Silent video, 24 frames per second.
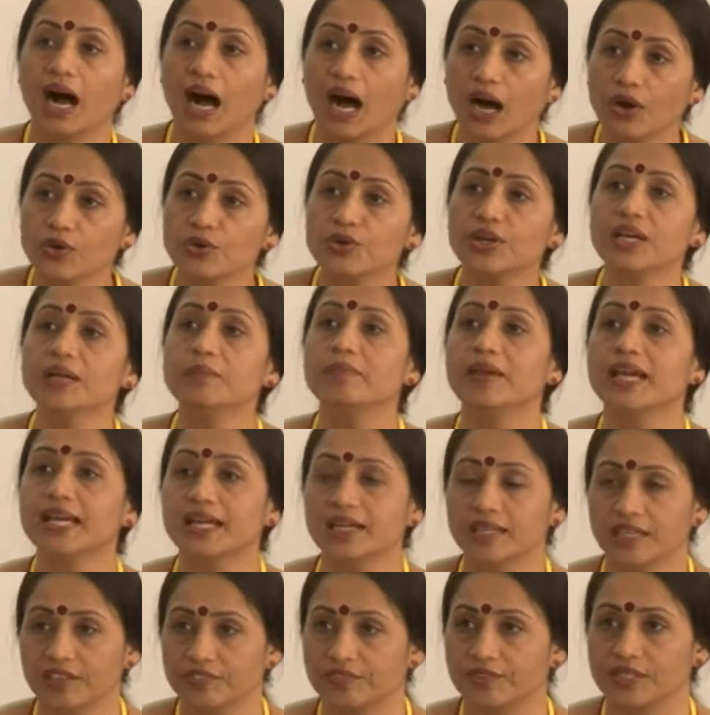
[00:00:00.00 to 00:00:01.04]
How you can
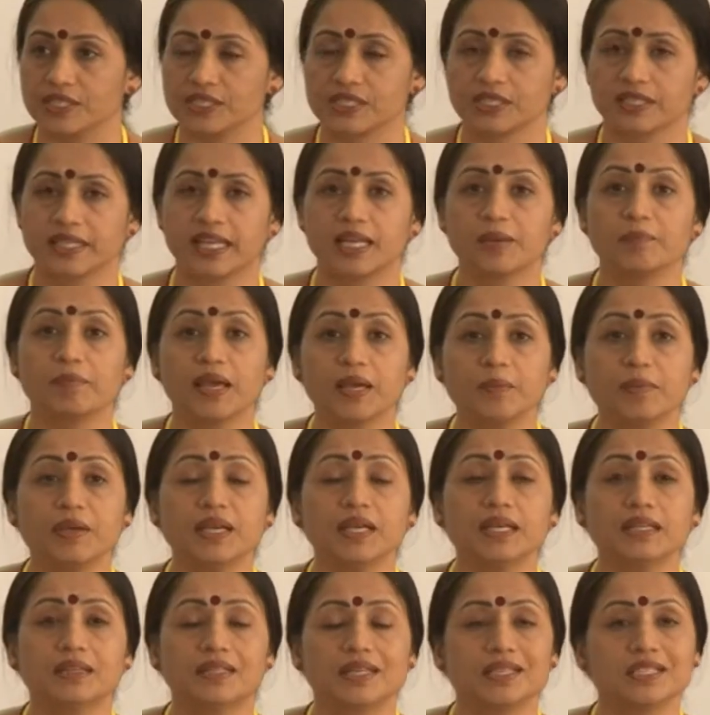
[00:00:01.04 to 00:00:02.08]
make a difference? There may
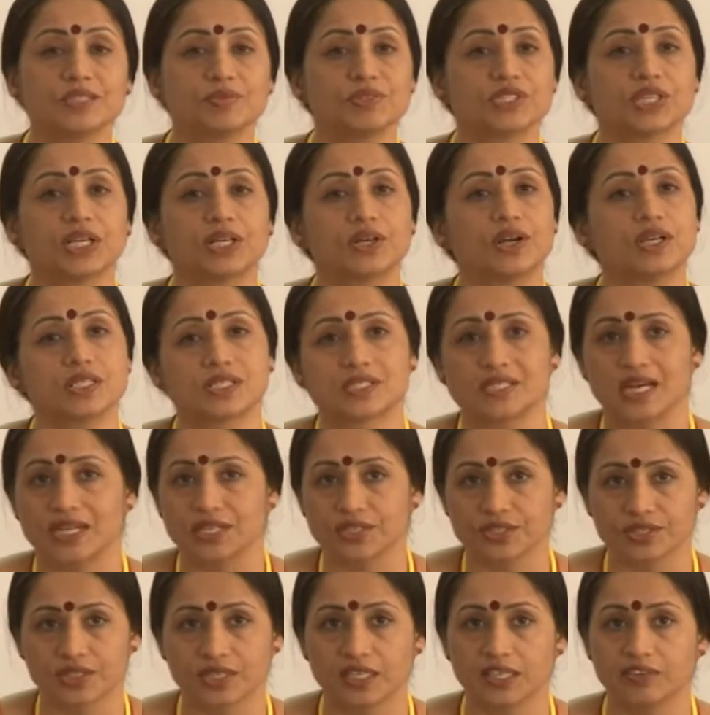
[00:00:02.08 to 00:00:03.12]
be things which are not
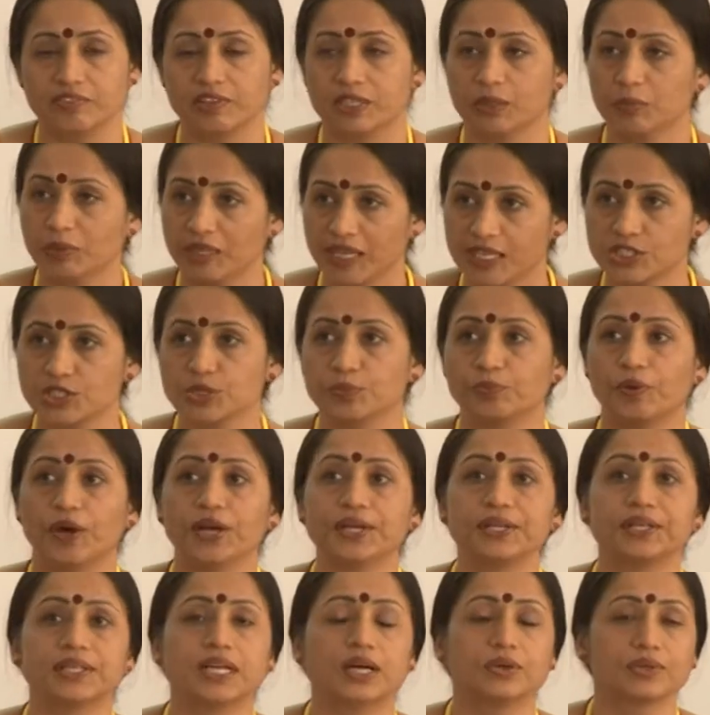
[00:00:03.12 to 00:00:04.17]
statutorily available, as you
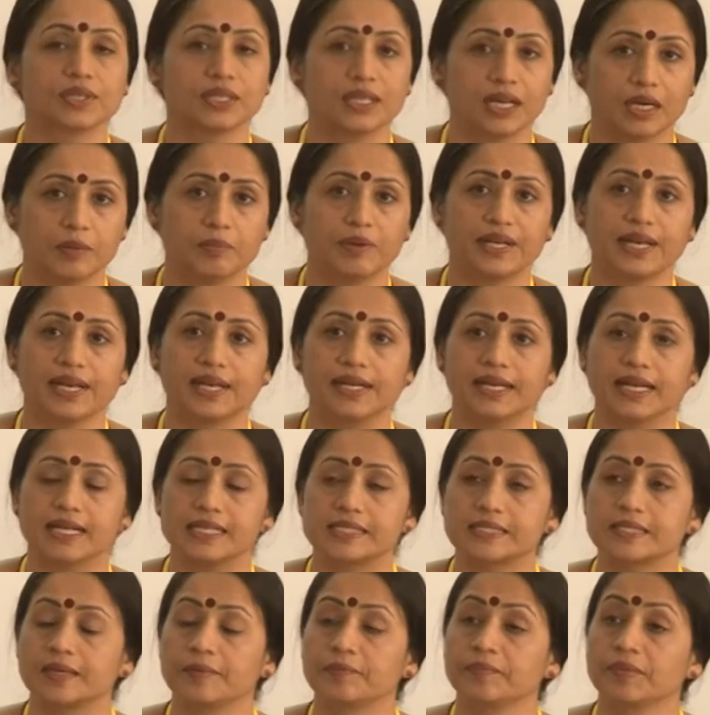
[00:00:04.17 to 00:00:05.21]
pointed out, in urban
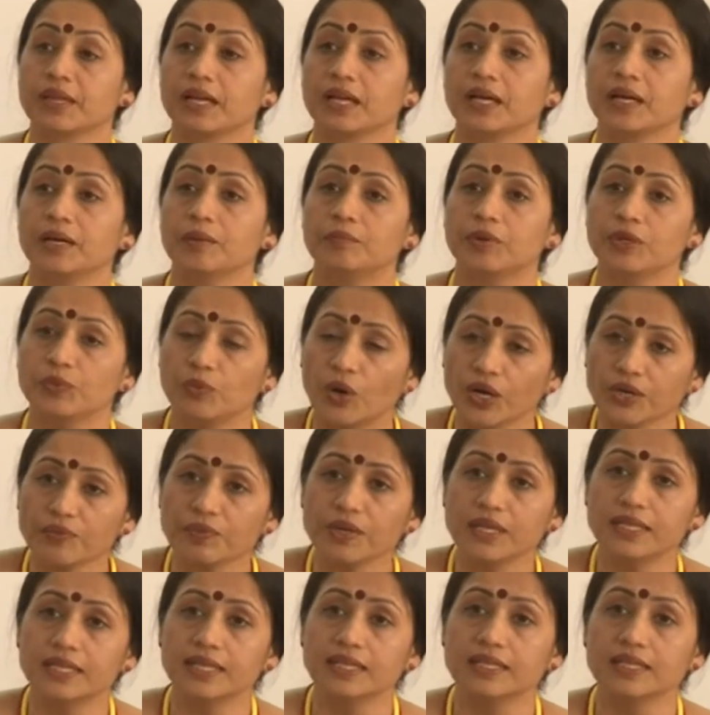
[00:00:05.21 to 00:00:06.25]
areas. But what
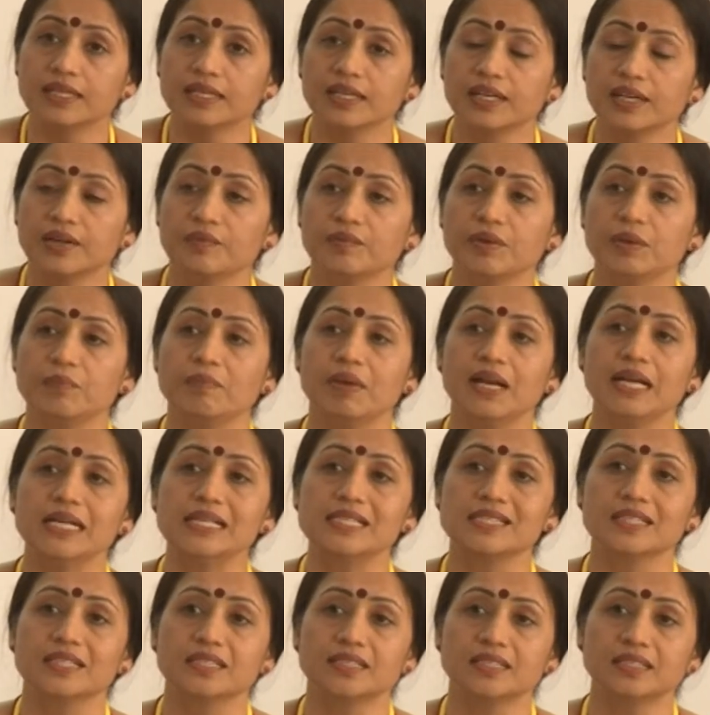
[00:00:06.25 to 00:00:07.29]
we did, we
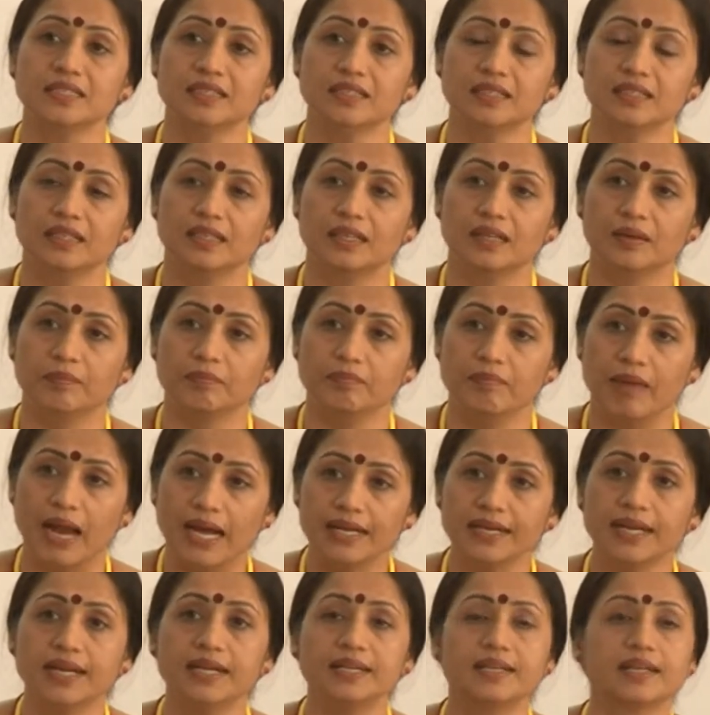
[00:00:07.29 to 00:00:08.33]
made certain
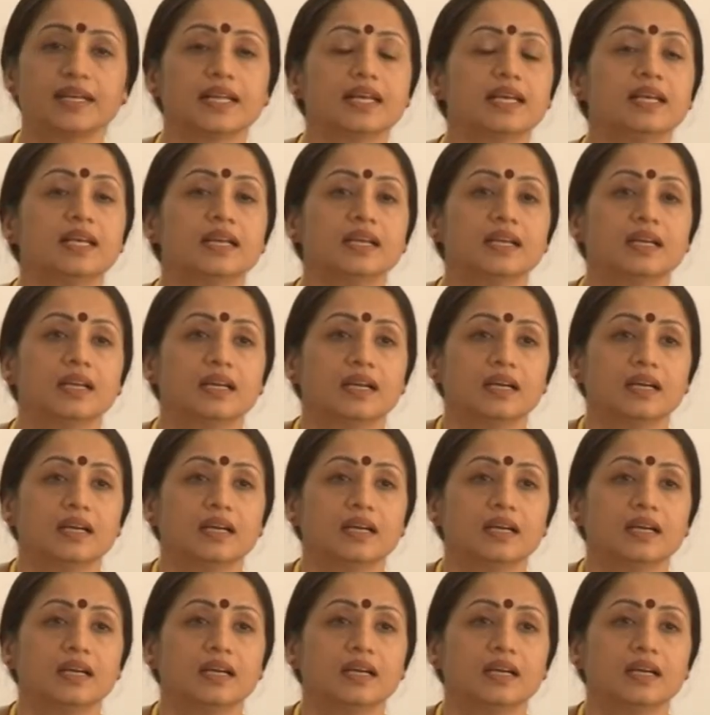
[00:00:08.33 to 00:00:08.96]
mandatory